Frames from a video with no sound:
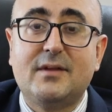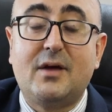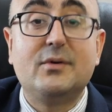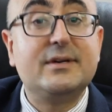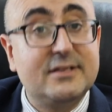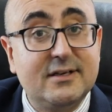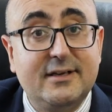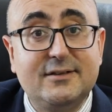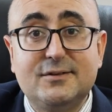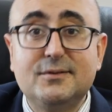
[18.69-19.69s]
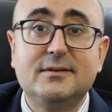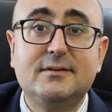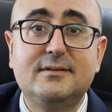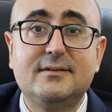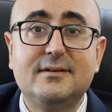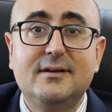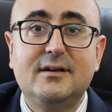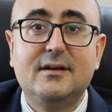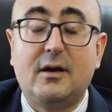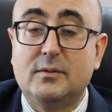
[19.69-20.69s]
our returning students,
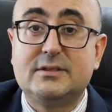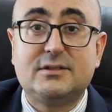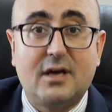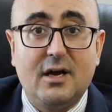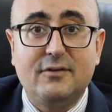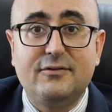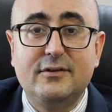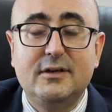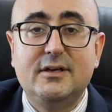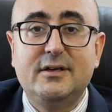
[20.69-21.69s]
our staff